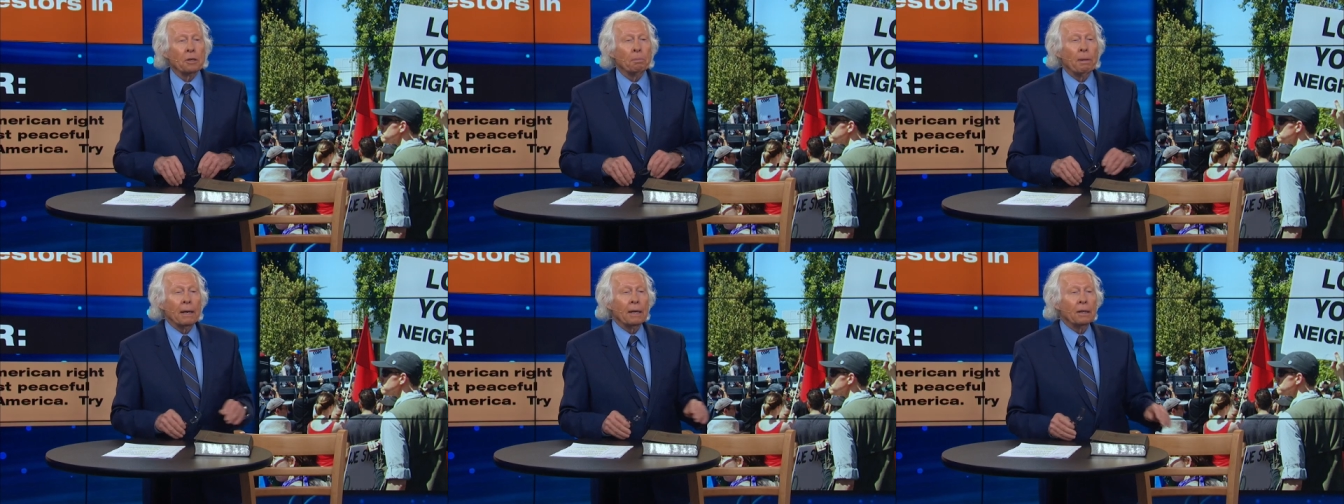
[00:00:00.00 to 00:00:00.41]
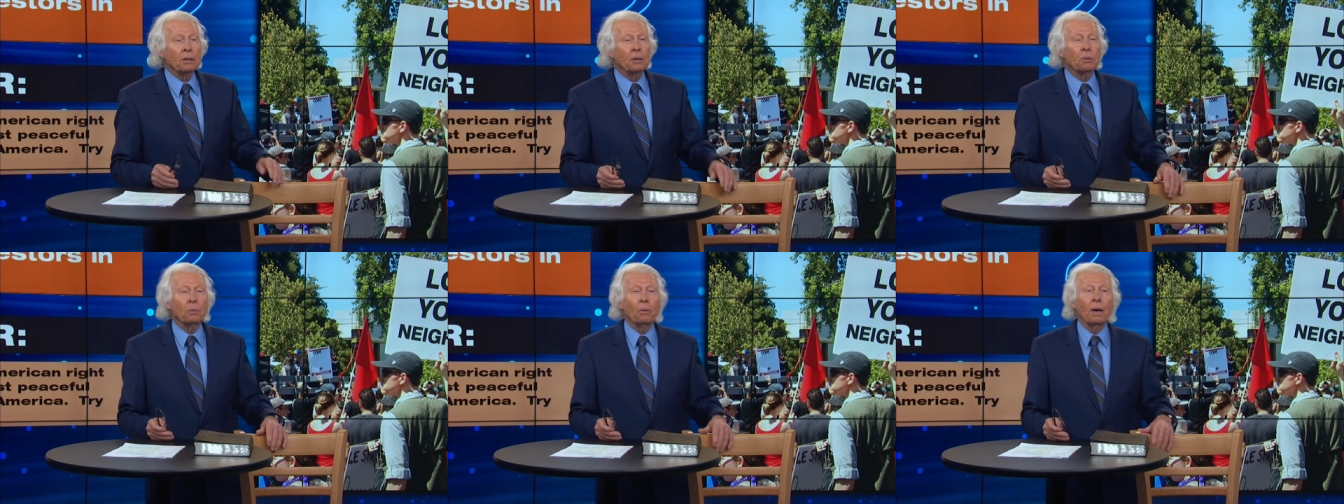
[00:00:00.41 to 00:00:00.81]

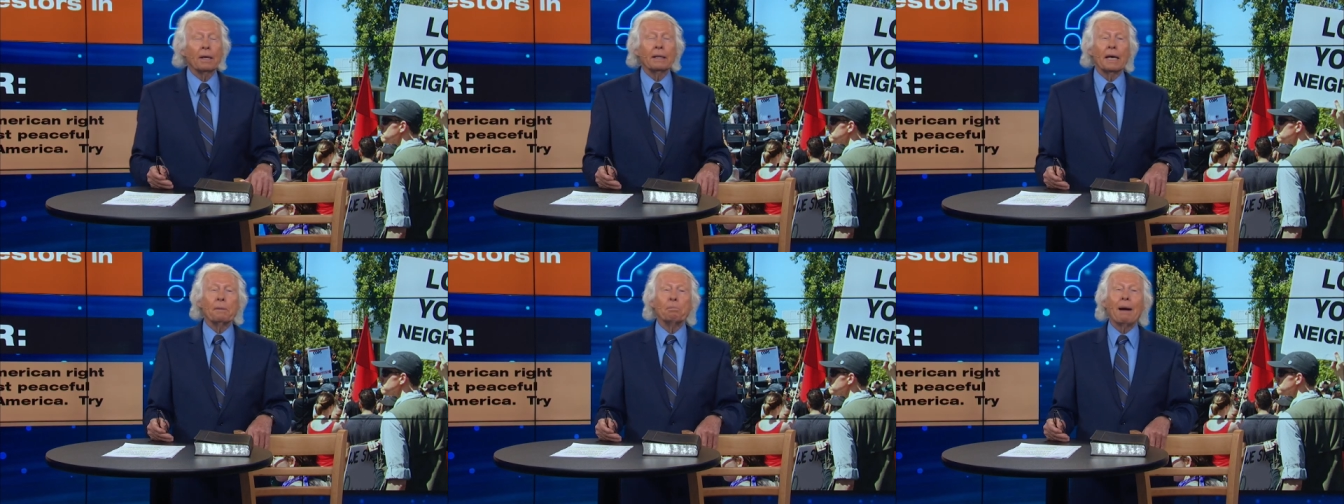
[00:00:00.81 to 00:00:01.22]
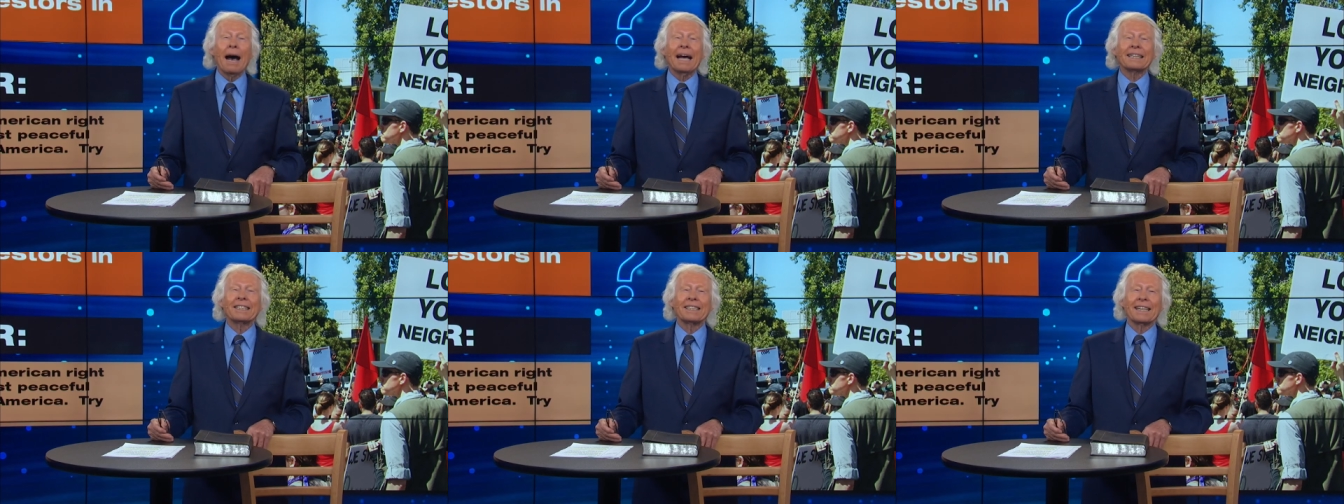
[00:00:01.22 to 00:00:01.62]
depends why they're
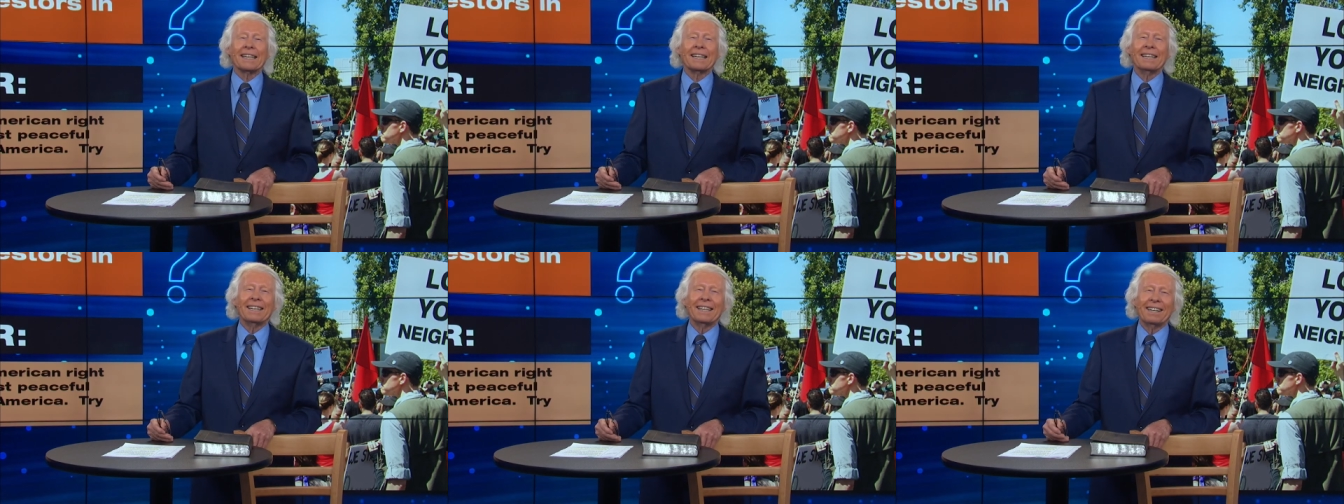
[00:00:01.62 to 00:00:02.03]
marching.